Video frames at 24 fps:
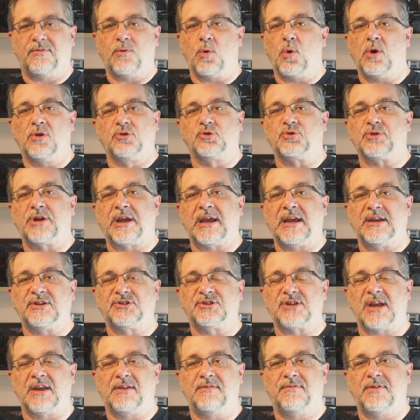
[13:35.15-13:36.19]
400
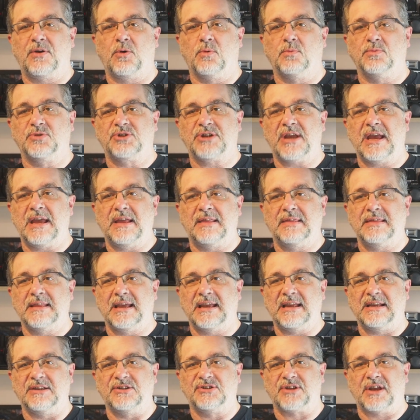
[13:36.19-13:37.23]
ASA films in
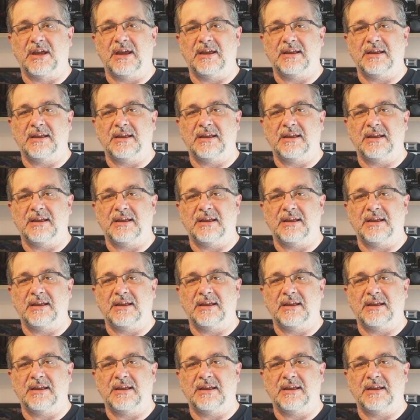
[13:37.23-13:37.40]
these.